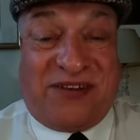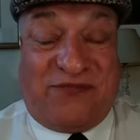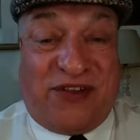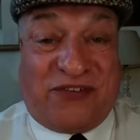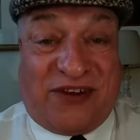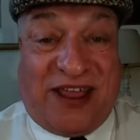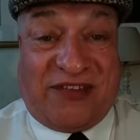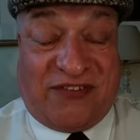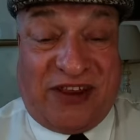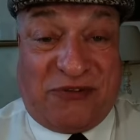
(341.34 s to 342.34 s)
First
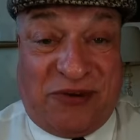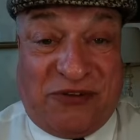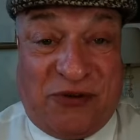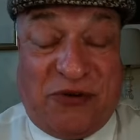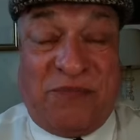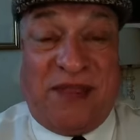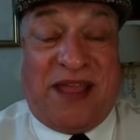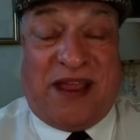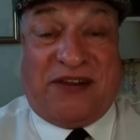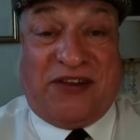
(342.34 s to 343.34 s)
class, yes, we do.
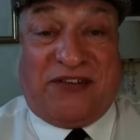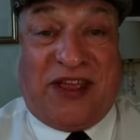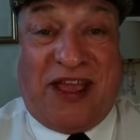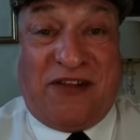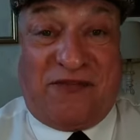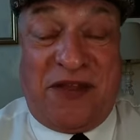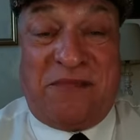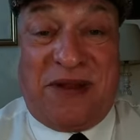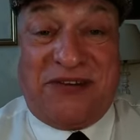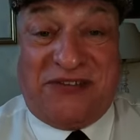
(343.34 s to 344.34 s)
I need to have
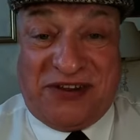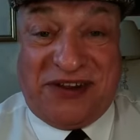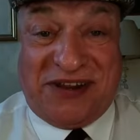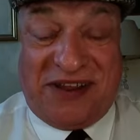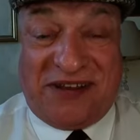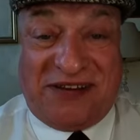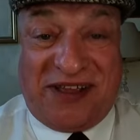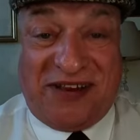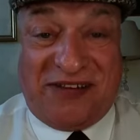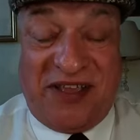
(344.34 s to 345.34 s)
my tea at
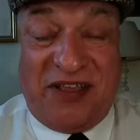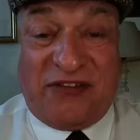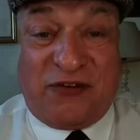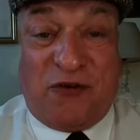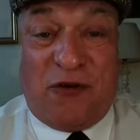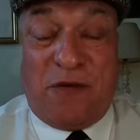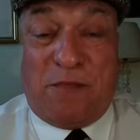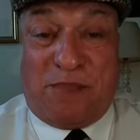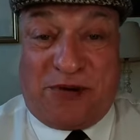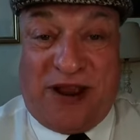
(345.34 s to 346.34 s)
night. So
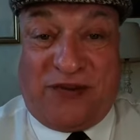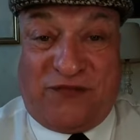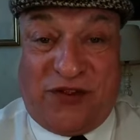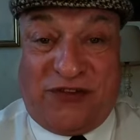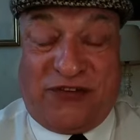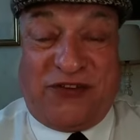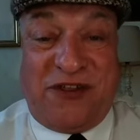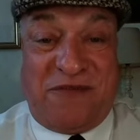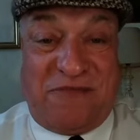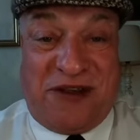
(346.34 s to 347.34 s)
breakfast,
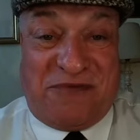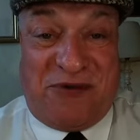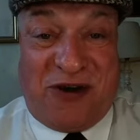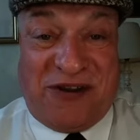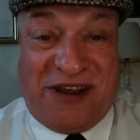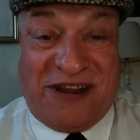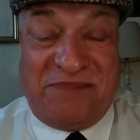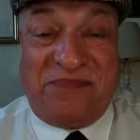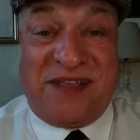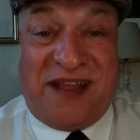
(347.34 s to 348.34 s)

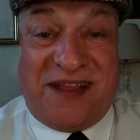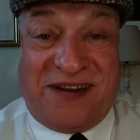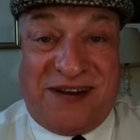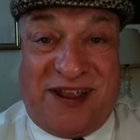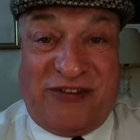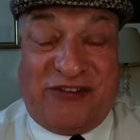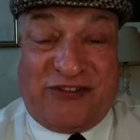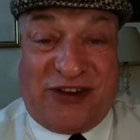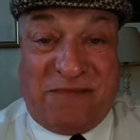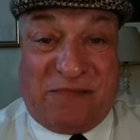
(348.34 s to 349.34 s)
mid-morning, and
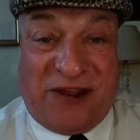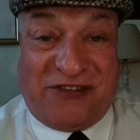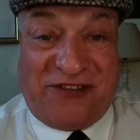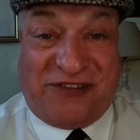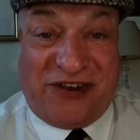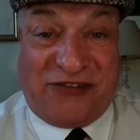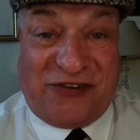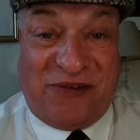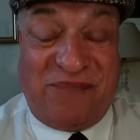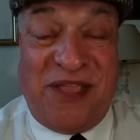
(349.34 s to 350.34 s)
lunchtime
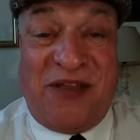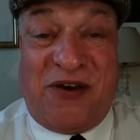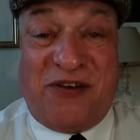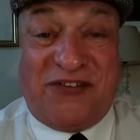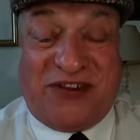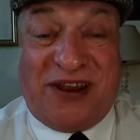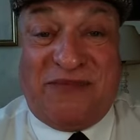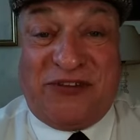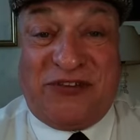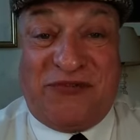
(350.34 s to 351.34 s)
presentation on
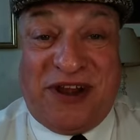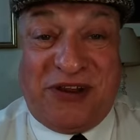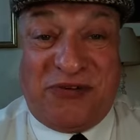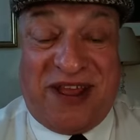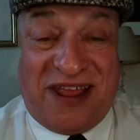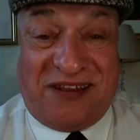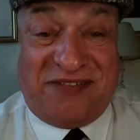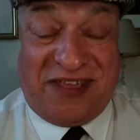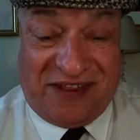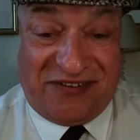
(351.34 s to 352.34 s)
television, radio,
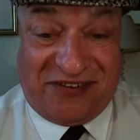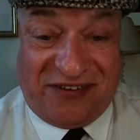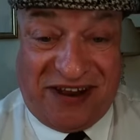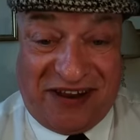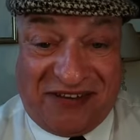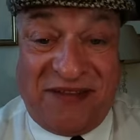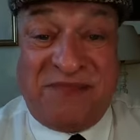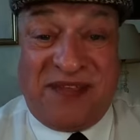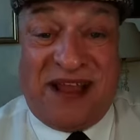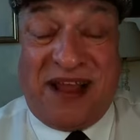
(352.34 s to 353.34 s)
and the internet.
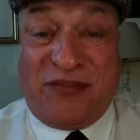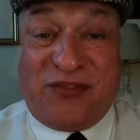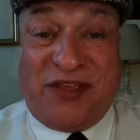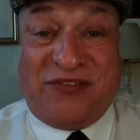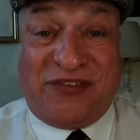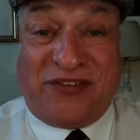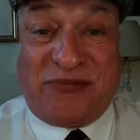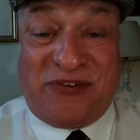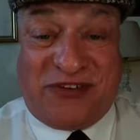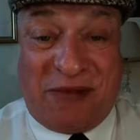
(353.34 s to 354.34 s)
I think this
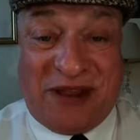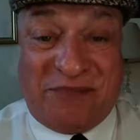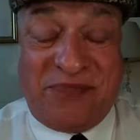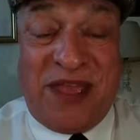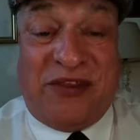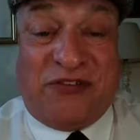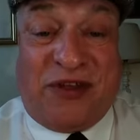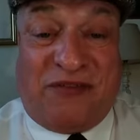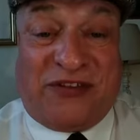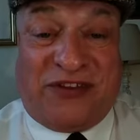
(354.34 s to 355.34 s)
is what's coming. Do
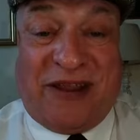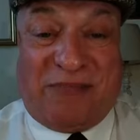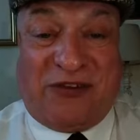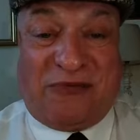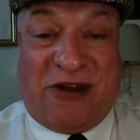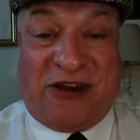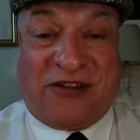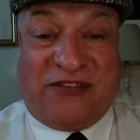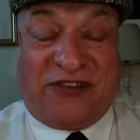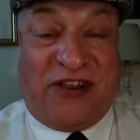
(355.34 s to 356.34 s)
you ever sleep, says
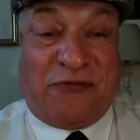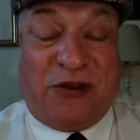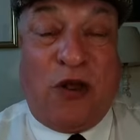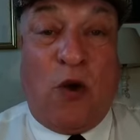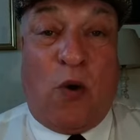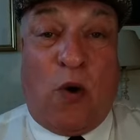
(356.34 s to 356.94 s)
Marcus Caseman?